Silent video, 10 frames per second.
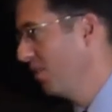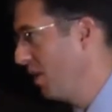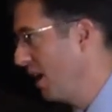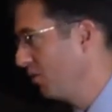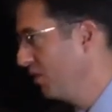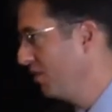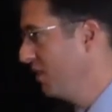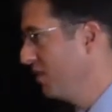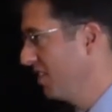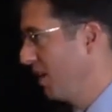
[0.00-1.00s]
Wow, Chief
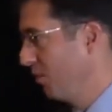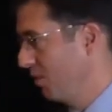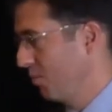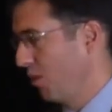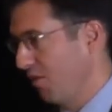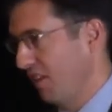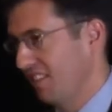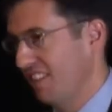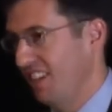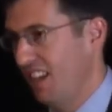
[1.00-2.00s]
Stephens, that was
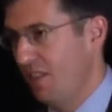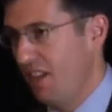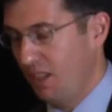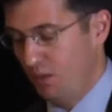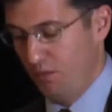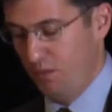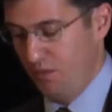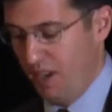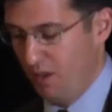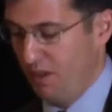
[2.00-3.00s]
perfect. Thank you
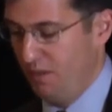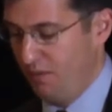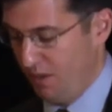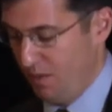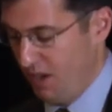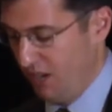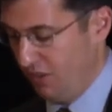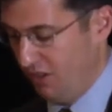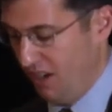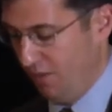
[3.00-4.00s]
very, very
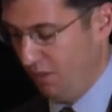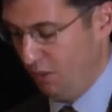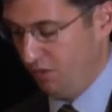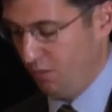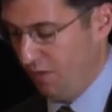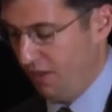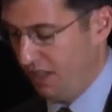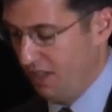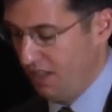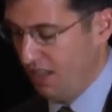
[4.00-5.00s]
much for those terrific